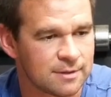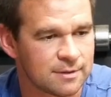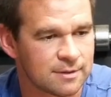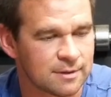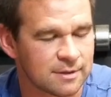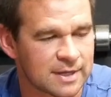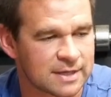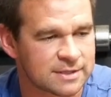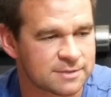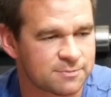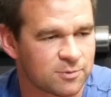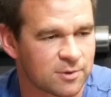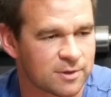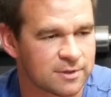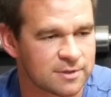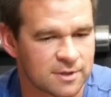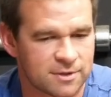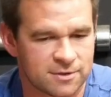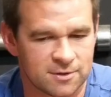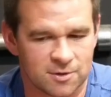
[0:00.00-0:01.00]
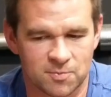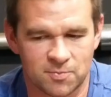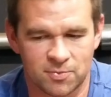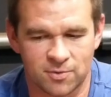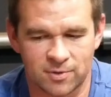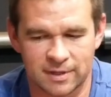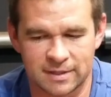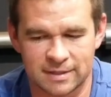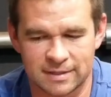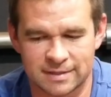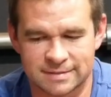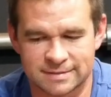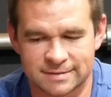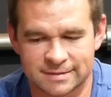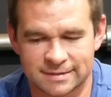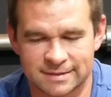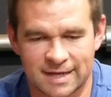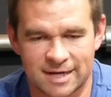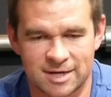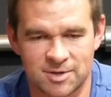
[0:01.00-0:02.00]
The last point and the third point is
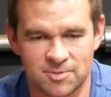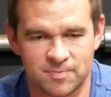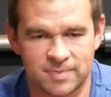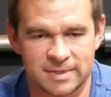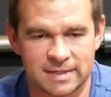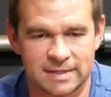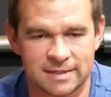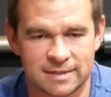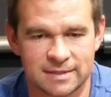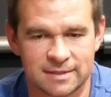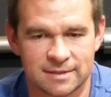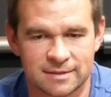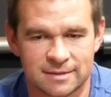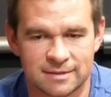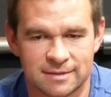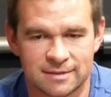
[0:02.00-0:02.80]
let it be